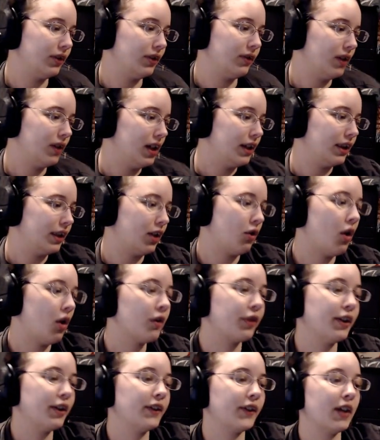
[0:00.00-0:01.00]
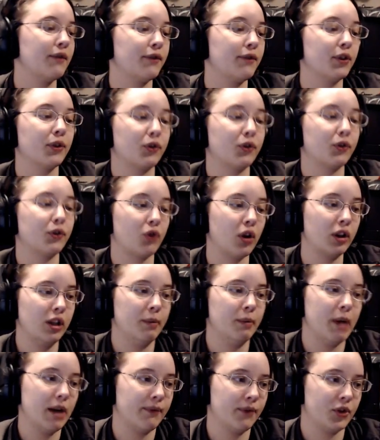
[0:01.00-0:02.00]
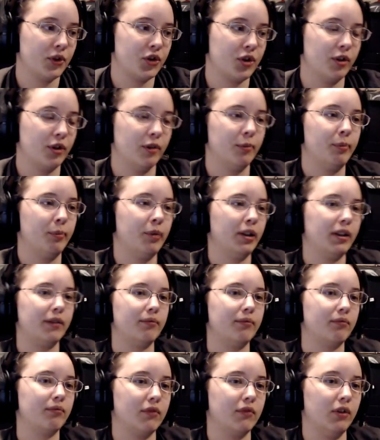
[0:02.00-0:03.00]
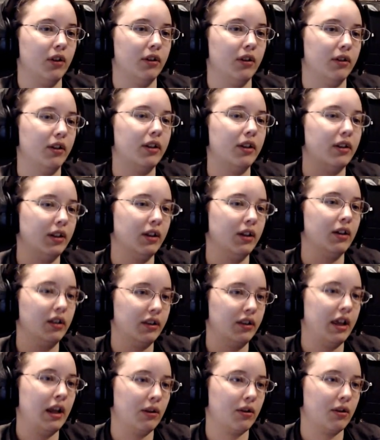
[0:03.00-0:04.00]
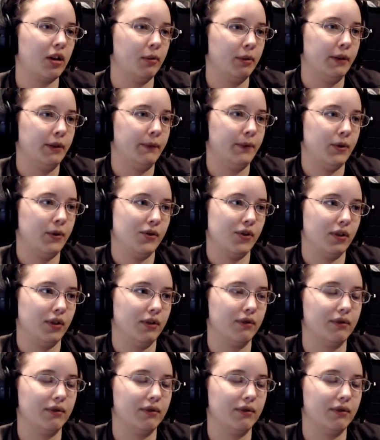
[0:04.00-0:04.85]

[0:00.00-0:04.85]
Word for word: There are things I feel strongly about, for sure, but that'll come in the future.